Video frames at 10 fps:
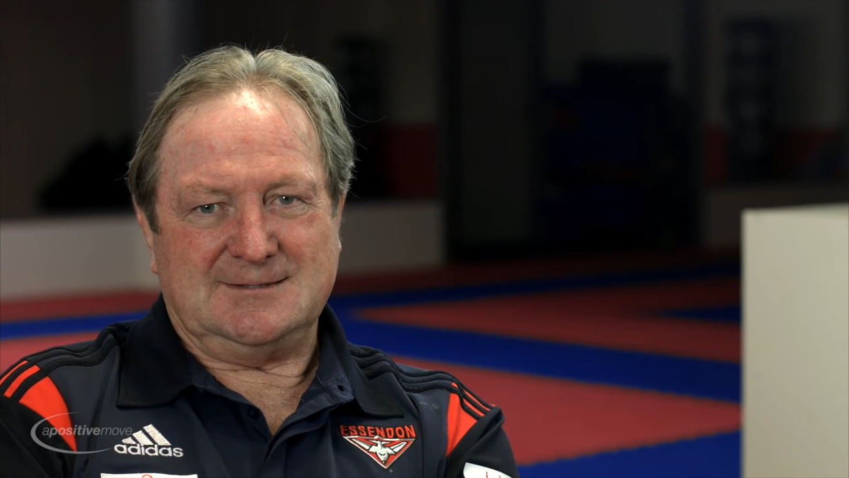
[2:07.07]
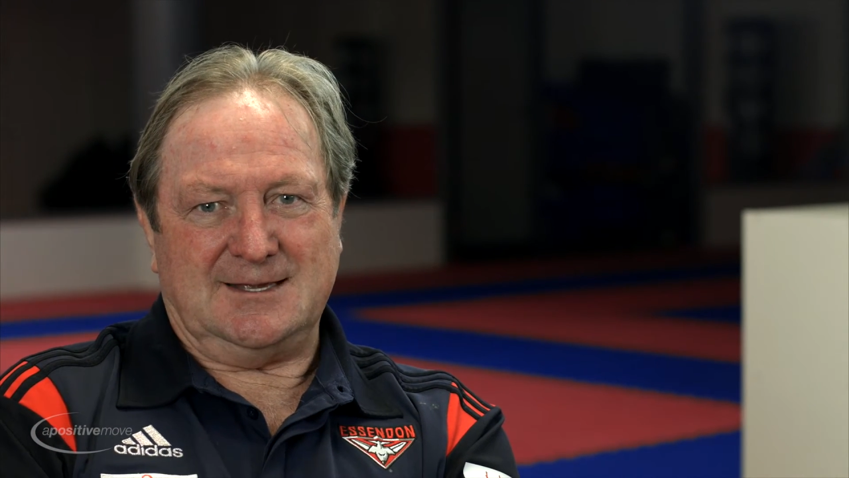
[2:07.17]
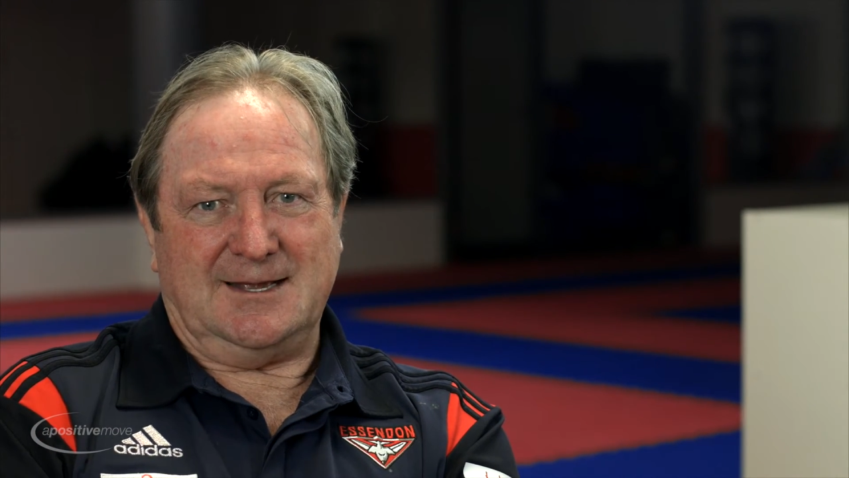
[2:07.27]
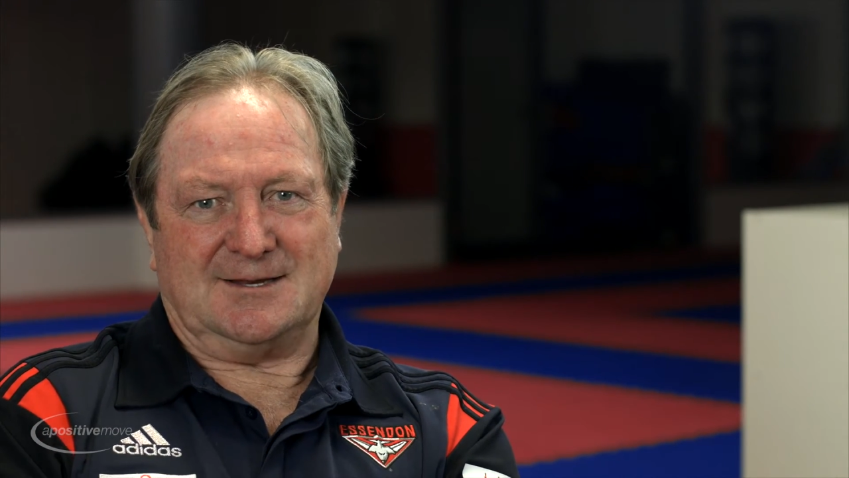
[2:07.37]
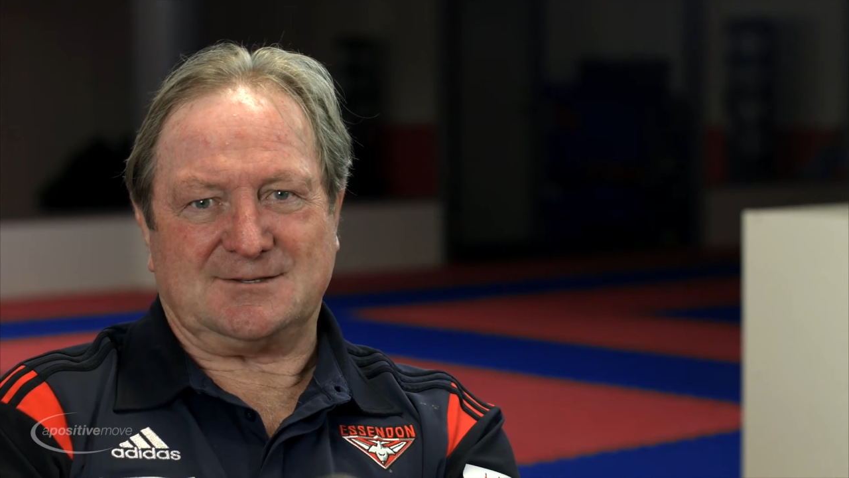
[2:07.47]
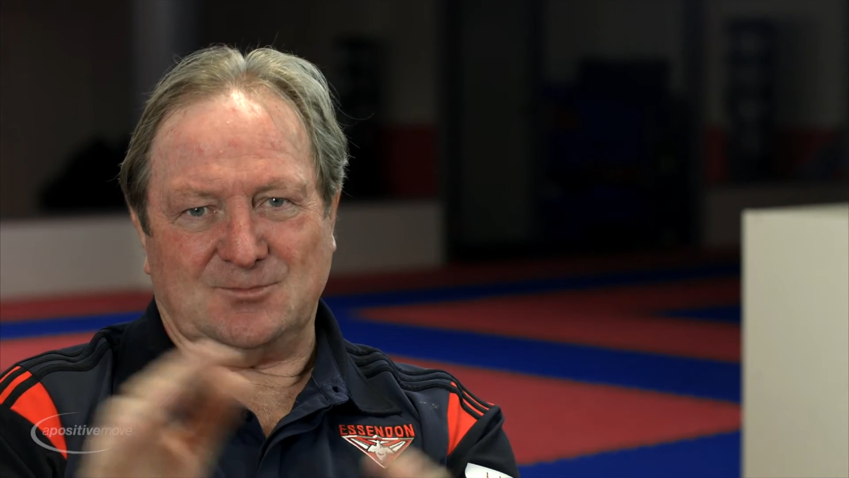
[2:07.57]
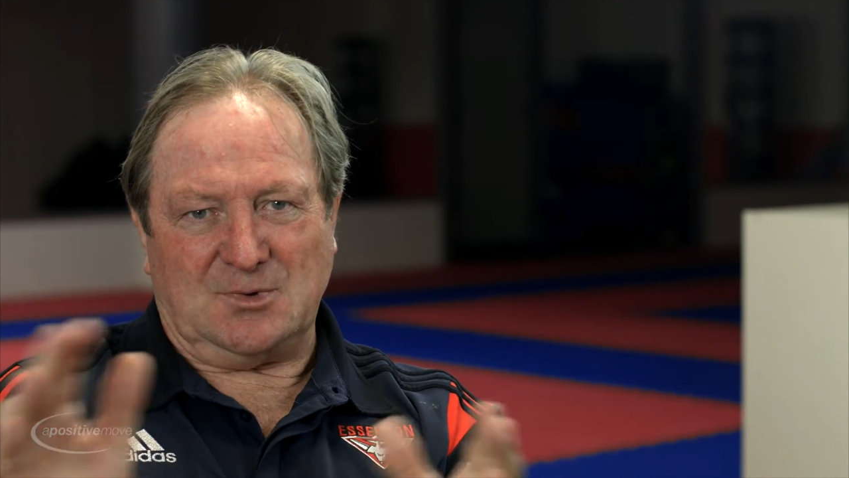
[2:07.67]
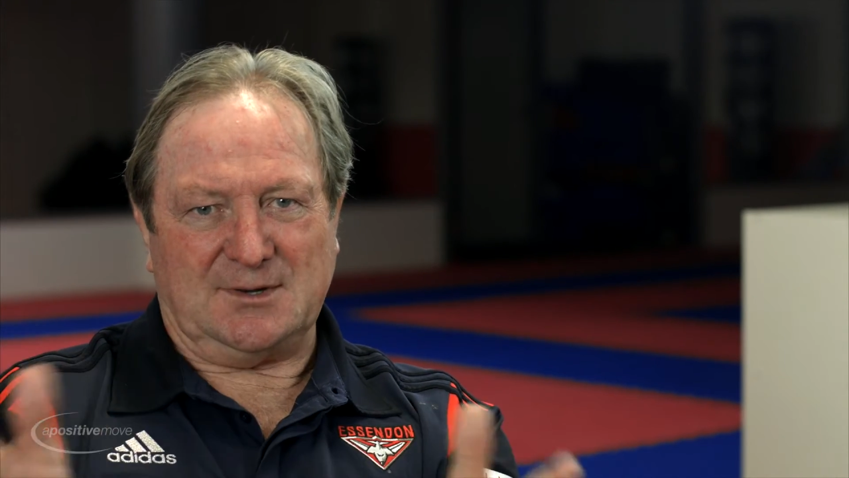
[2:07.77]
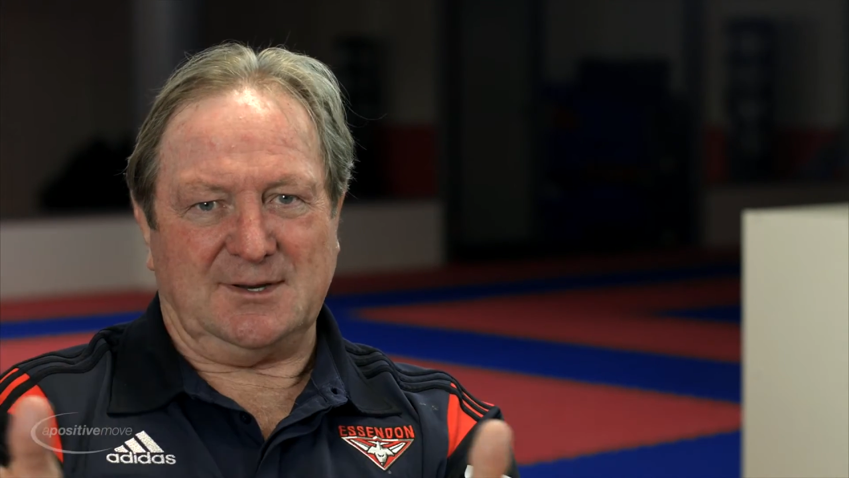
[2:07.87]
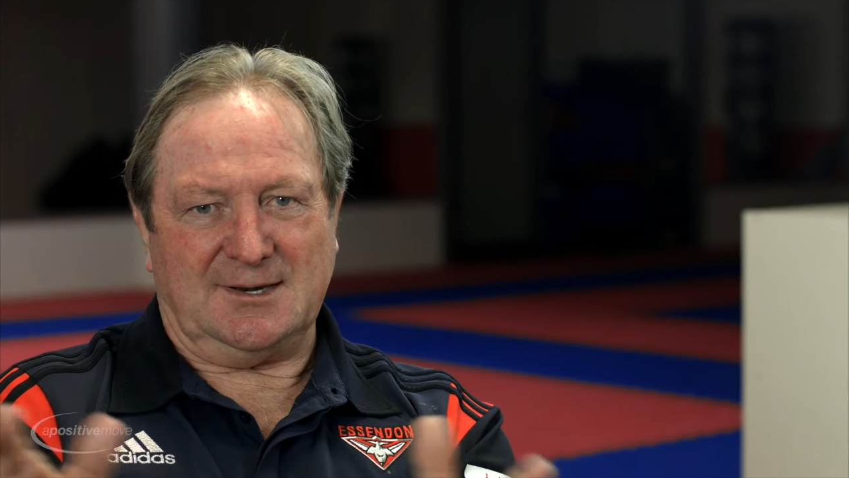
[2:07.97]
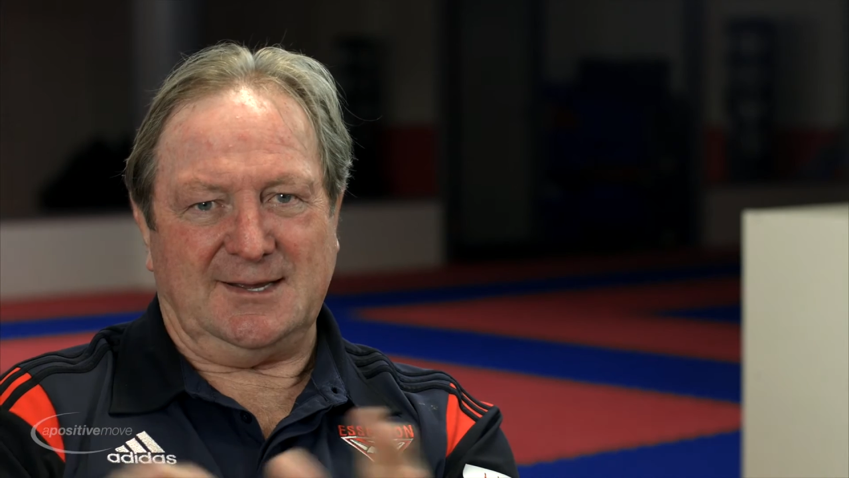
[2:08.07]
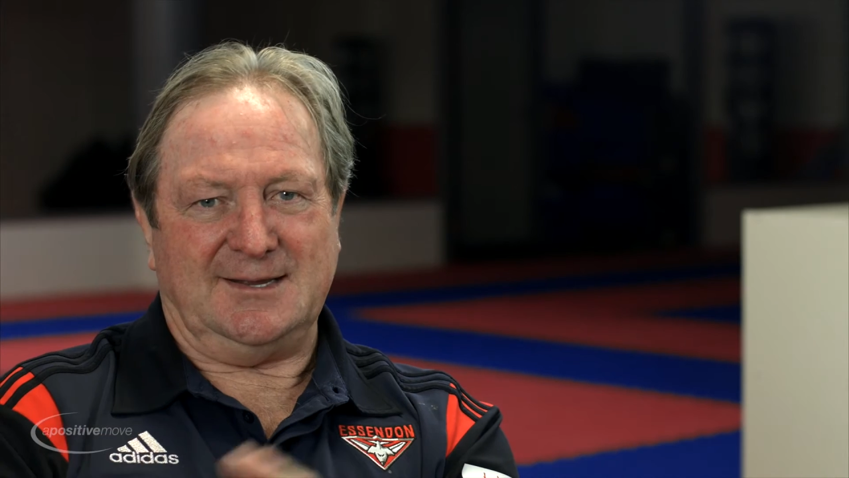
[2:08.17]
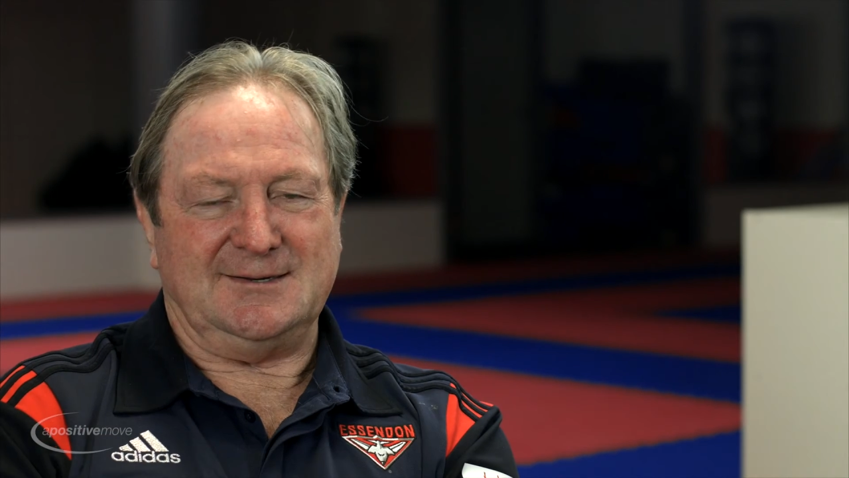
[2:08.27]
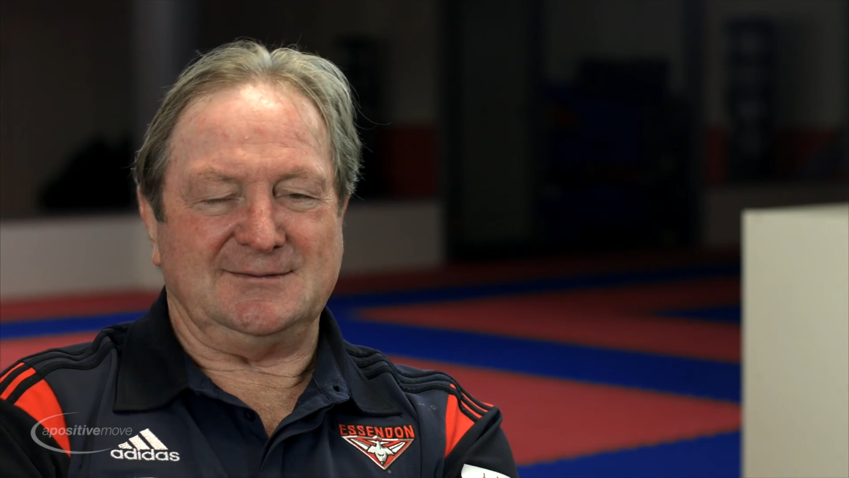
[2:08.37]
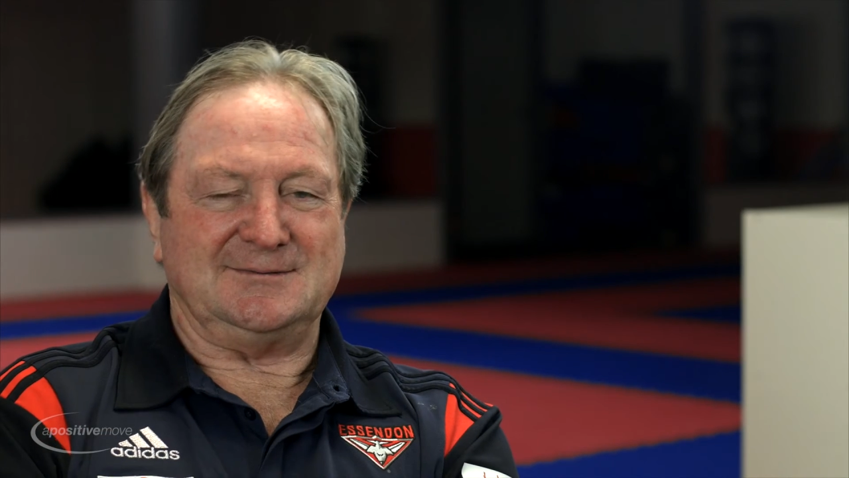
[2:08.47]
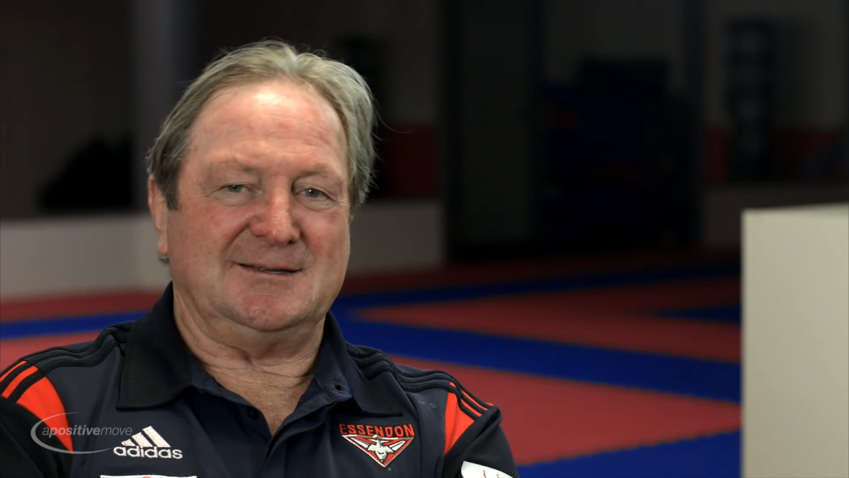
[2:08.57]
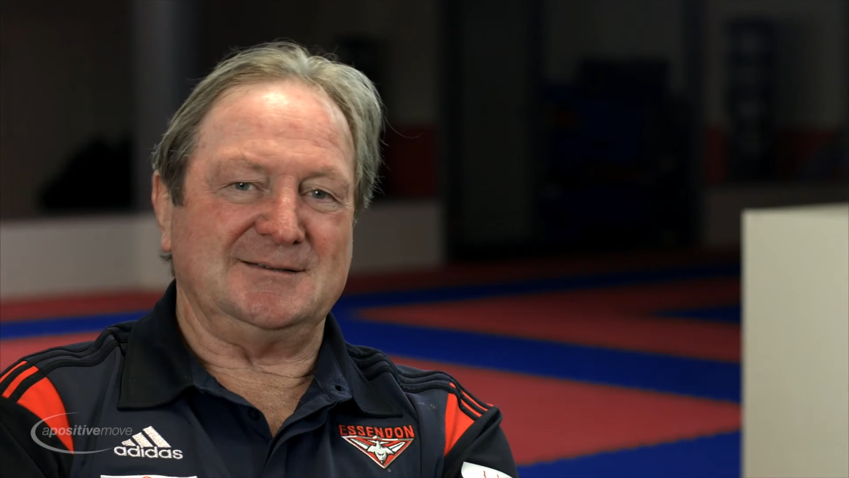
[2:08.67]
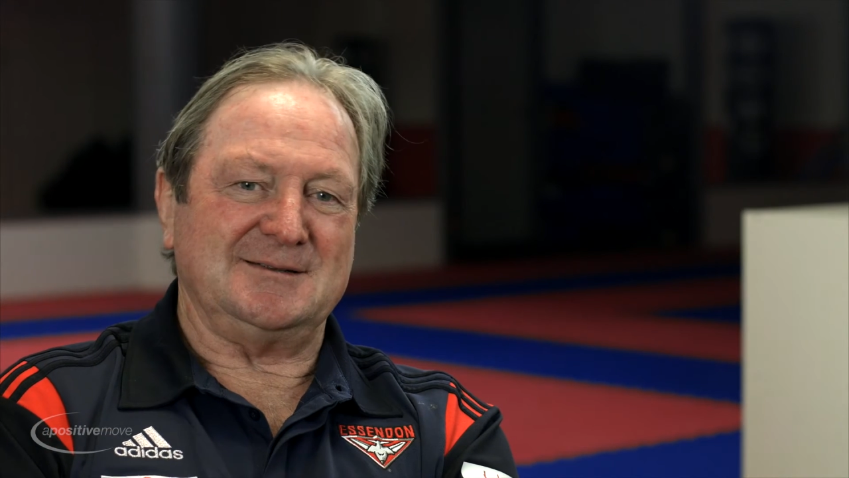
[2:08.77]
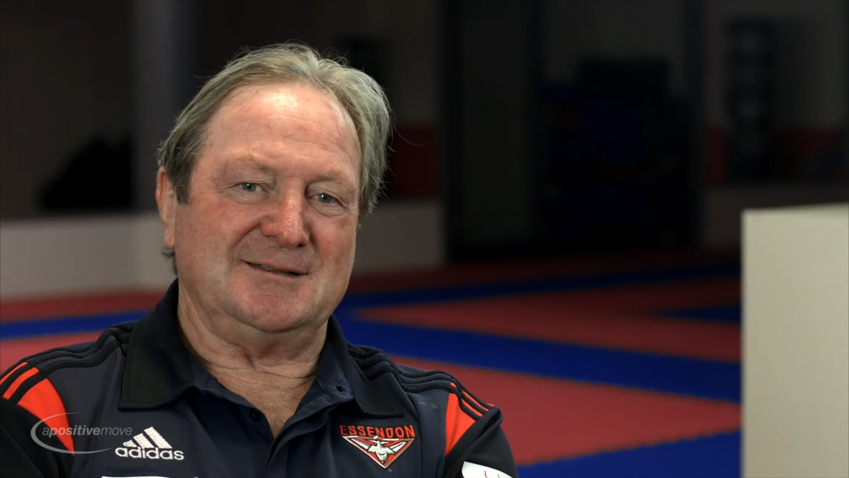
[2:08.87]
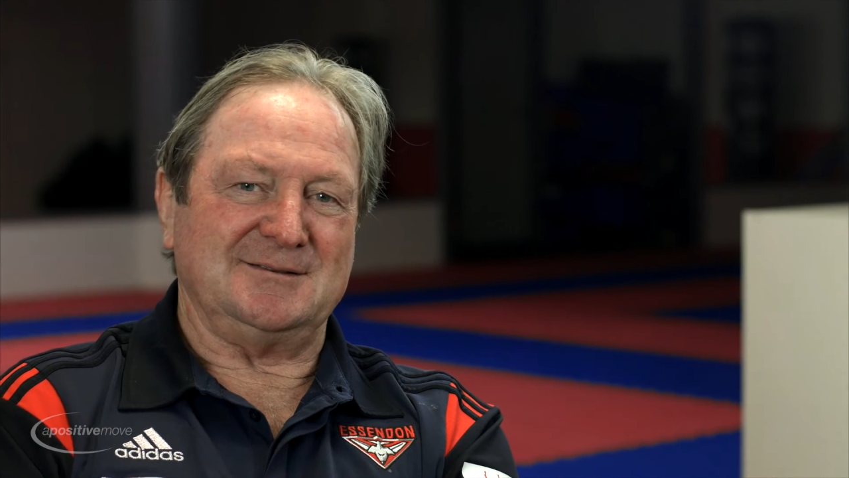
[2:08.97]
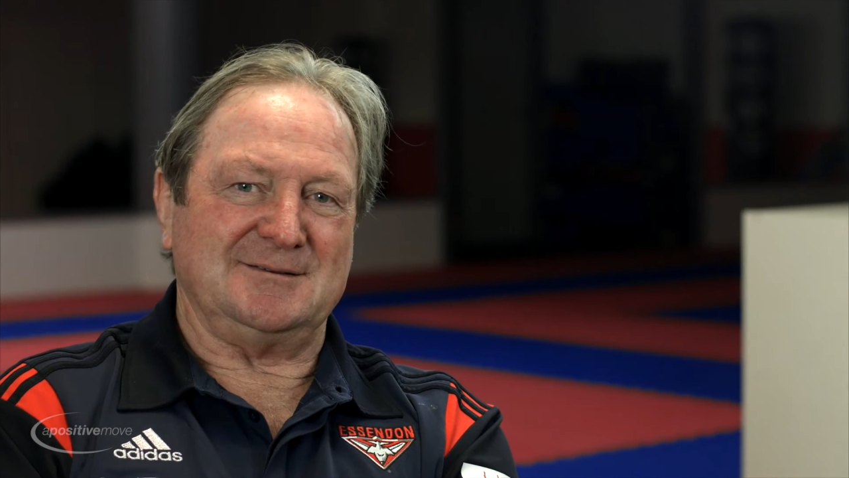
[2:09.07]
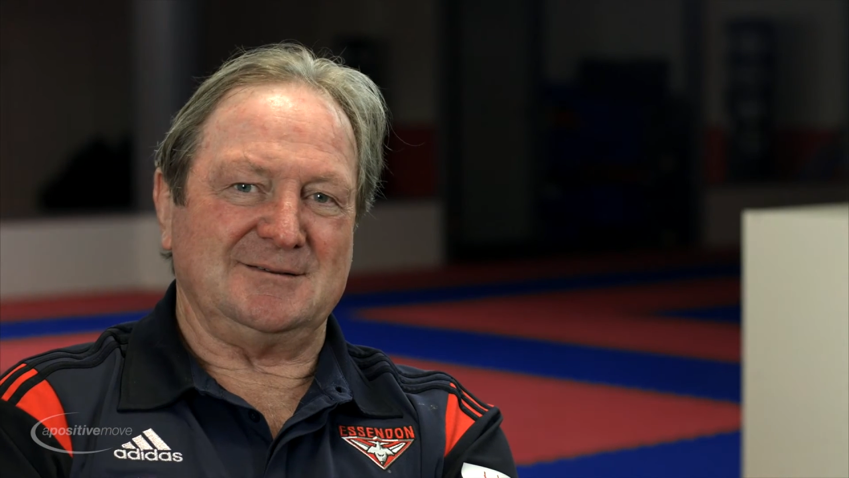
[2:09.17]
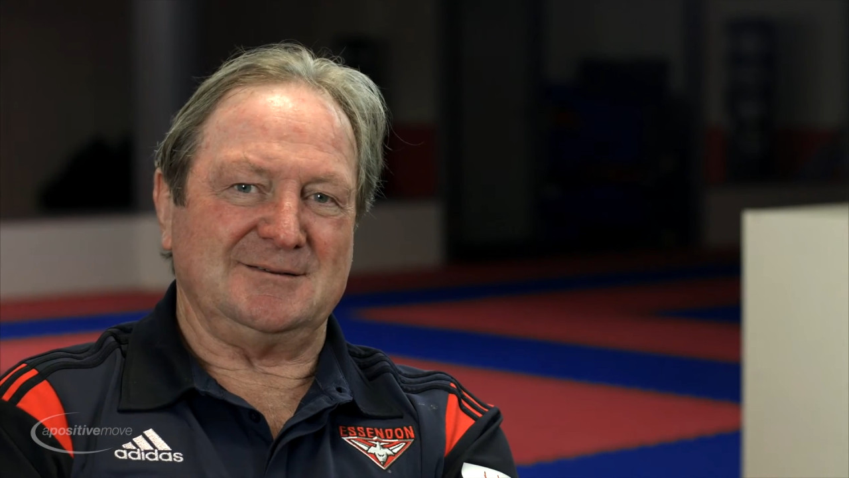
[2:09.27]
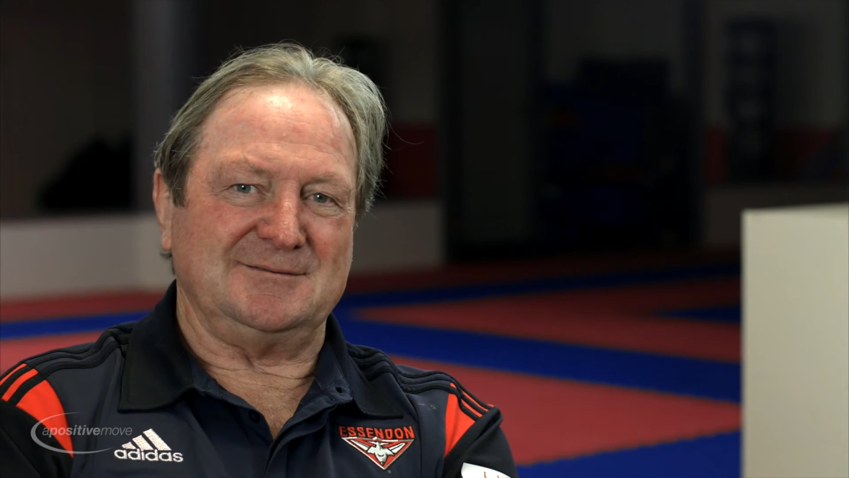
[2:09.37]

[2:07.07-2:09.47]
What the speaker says: Alice in Wonderland and